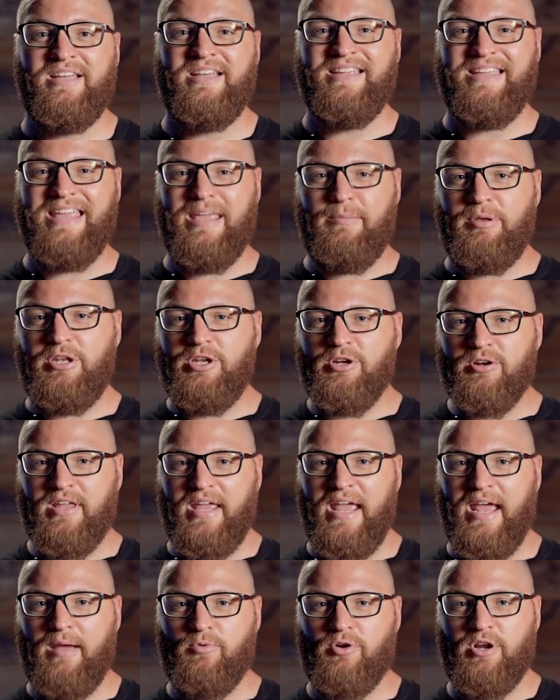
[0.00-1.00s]
keeping your
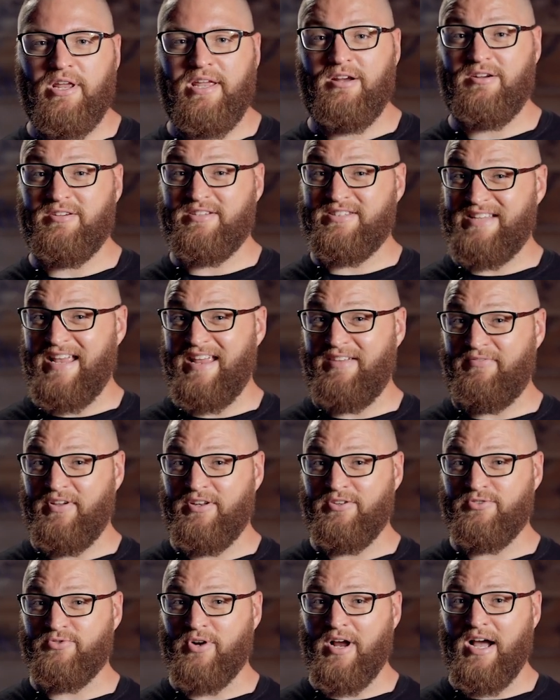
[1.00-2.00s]
camera gear safe
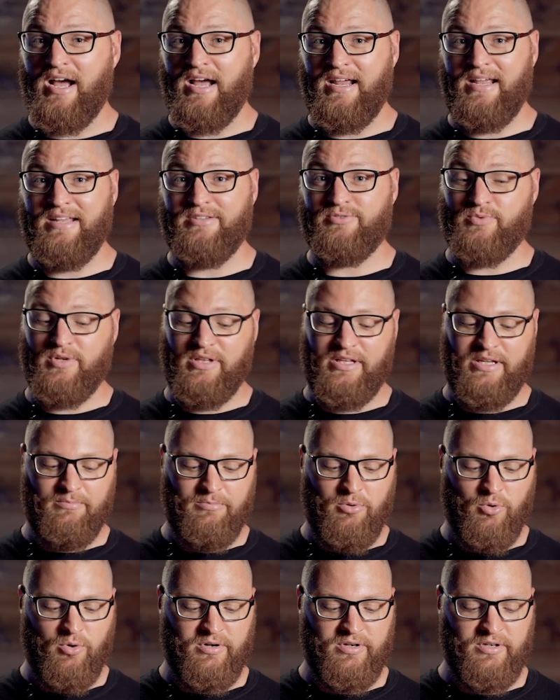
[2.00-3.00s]
and dry is really
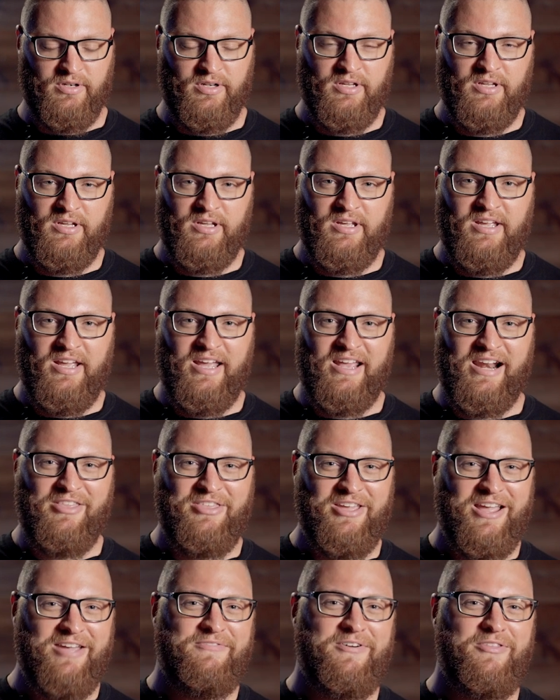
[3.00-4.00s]
important. And I
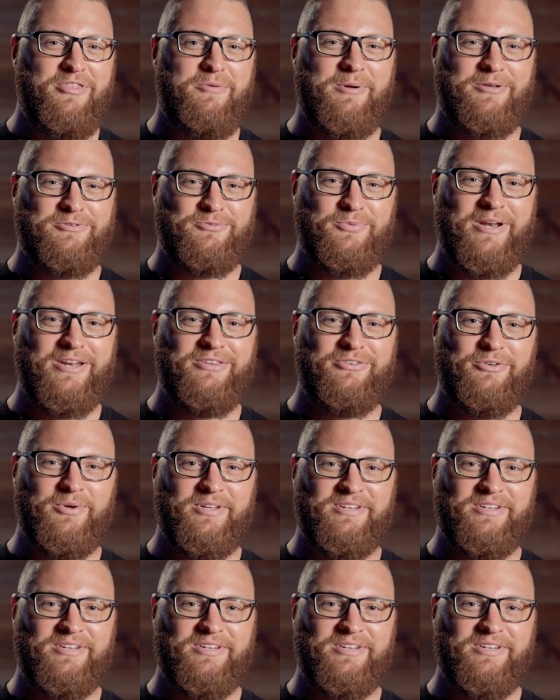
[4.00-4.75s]
think I found the best way to do